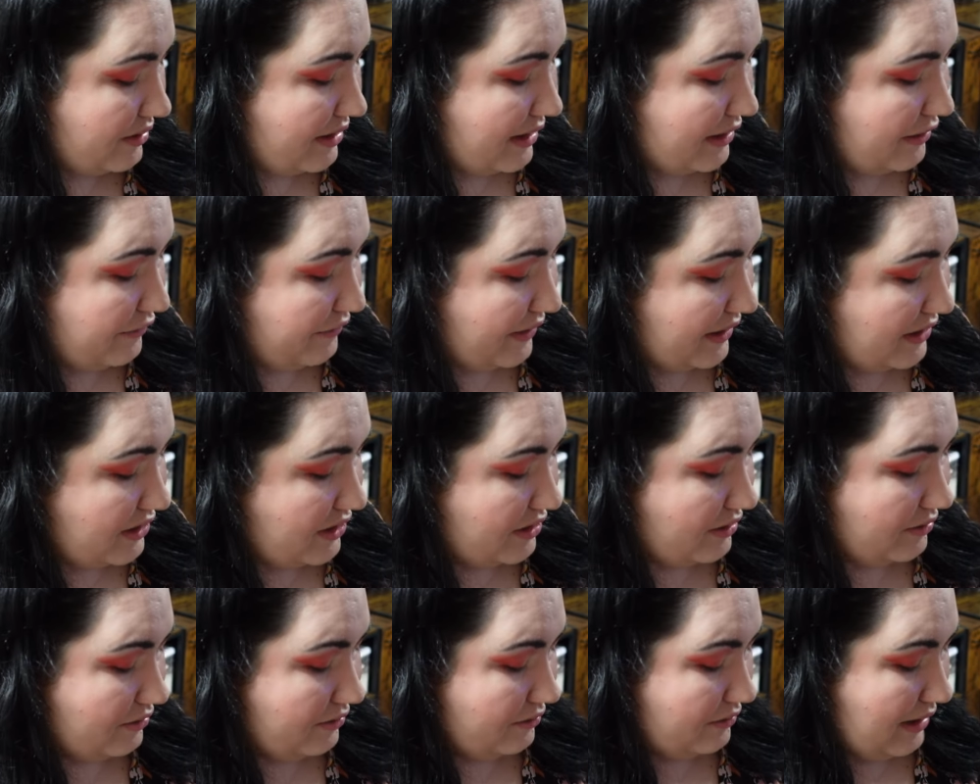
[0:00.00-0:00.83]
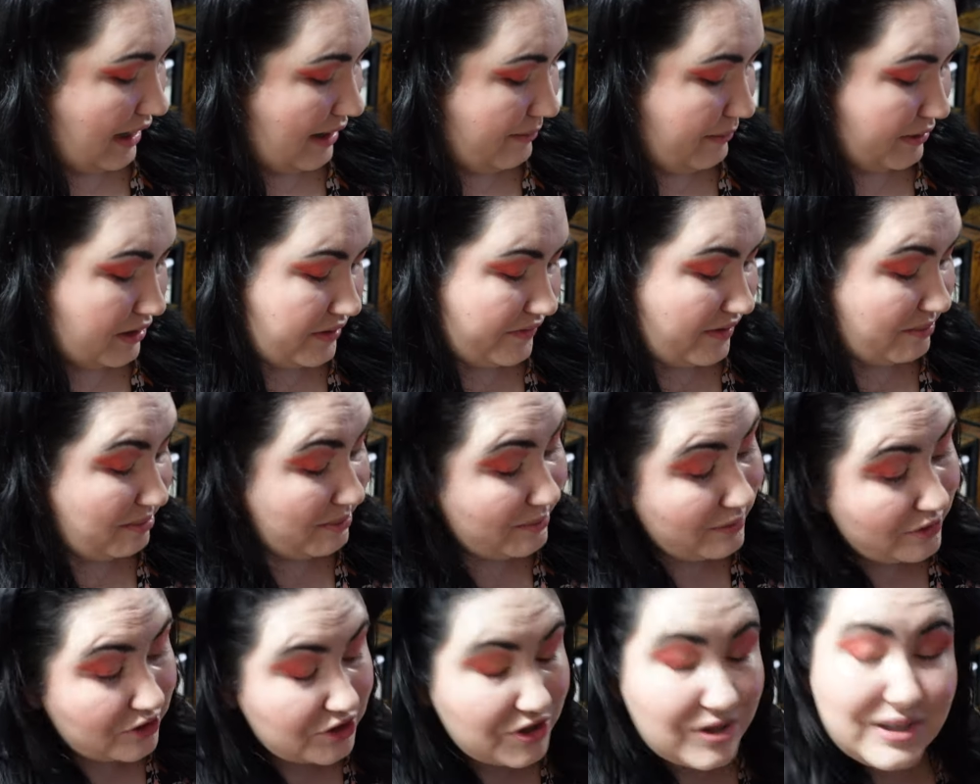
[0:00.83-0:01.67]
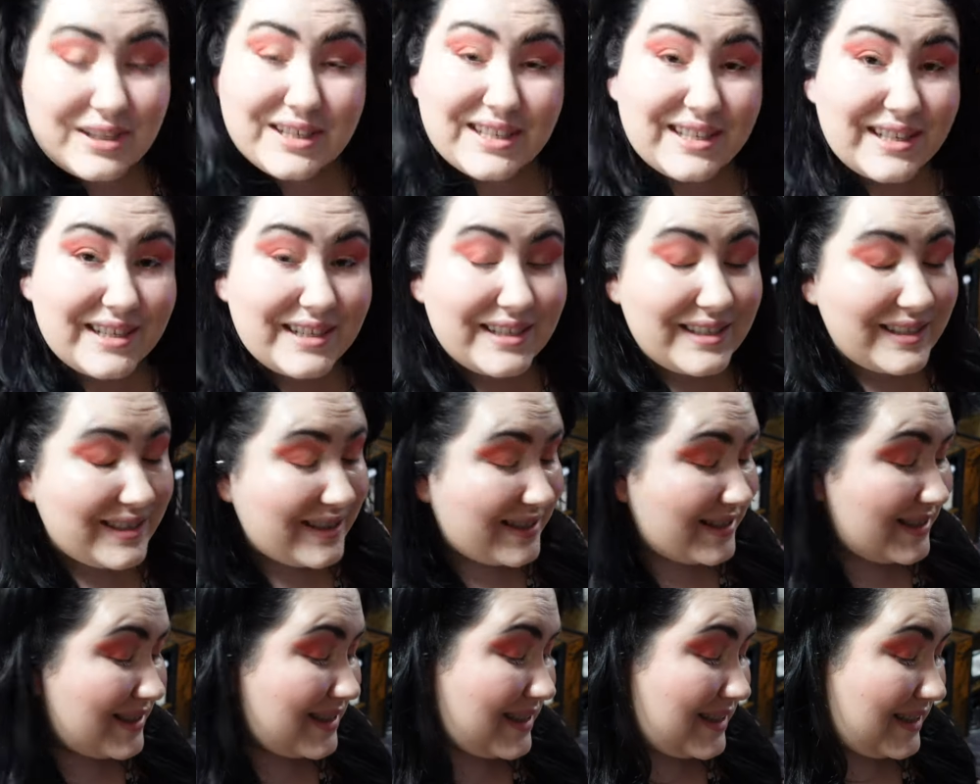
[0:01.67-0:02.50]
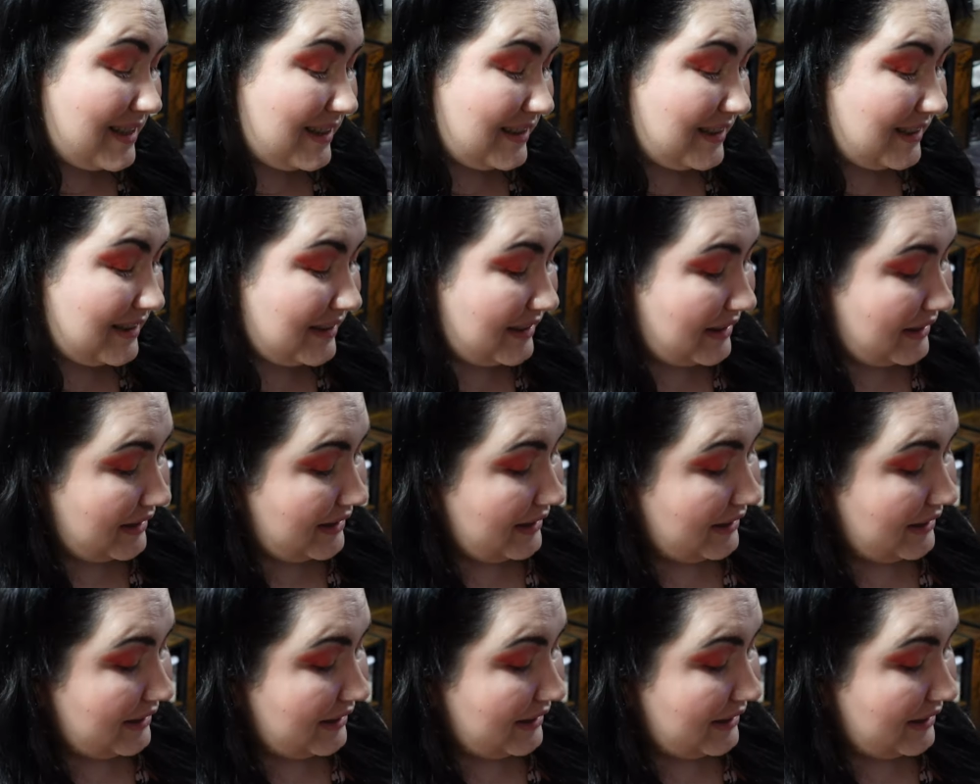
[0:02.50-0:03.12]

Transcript: and if I do, how much of a promotion it is, so